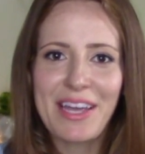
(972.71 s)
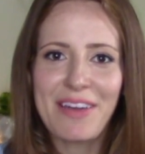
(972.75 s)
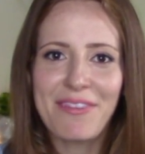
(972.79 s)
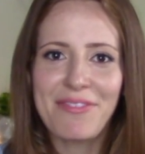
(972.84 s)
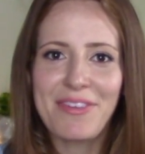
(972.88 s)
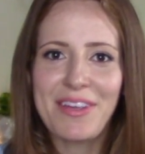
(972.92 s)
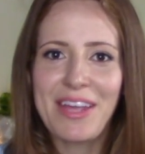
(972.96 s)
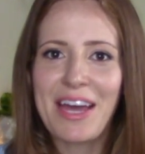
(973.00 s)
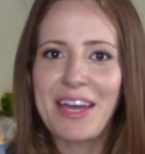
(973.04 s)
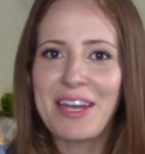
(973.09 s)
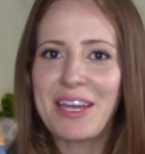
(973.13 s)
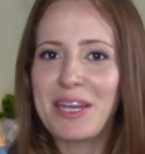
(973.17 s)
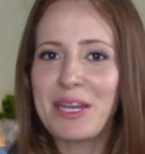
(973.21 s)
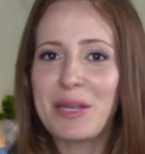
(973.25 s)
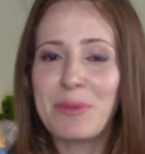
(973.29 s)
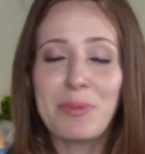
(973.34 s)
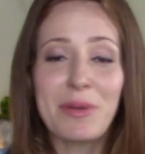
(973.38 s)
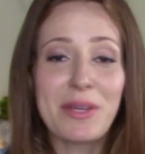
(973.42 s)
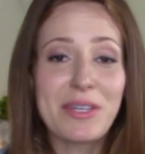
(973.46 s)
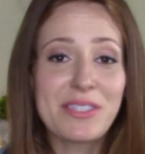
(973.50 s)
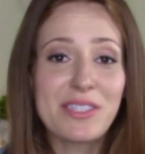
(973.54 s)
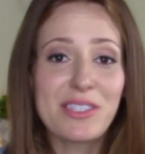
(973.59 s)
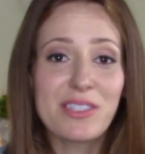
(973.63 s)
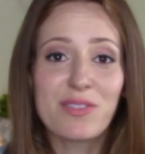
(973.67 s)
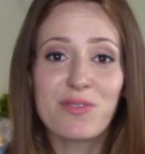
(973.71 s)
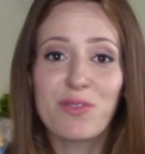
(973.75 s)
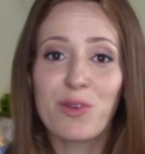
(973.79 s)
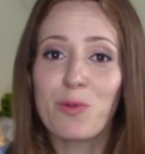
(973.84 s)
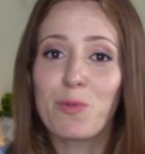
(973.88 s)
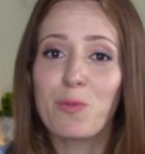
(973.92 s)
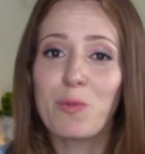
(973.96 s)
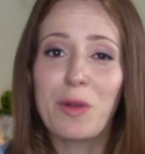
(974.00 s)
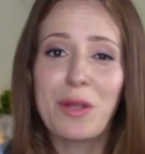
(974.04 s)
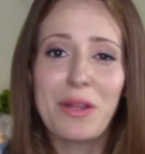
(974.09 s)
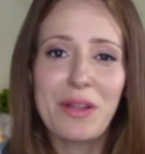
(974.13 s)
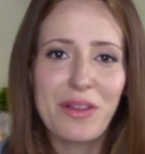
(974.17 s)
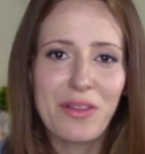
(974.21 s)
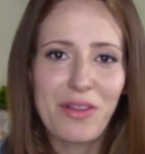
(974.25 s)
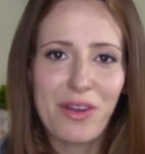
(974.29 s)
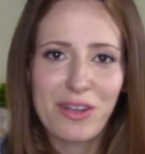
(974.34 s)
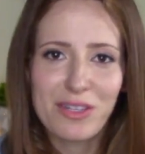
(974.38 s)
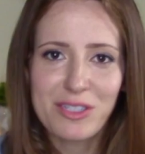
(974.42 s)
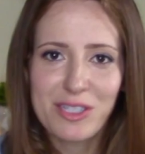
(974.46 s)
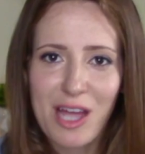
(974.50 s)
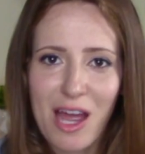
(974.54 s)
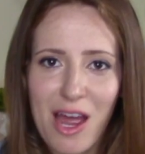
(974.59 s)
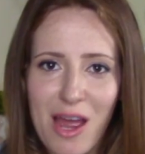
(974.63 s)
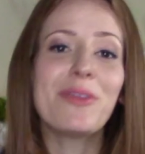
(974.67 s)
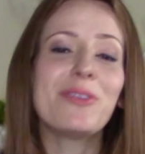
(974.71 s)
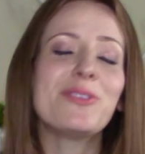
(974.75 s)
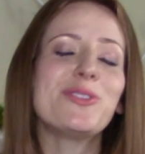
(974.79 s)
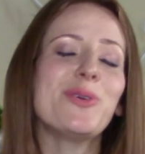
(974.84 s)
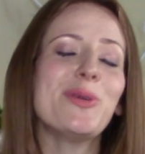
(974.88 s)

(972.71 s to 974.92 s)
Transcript: if he had any places for a really long time.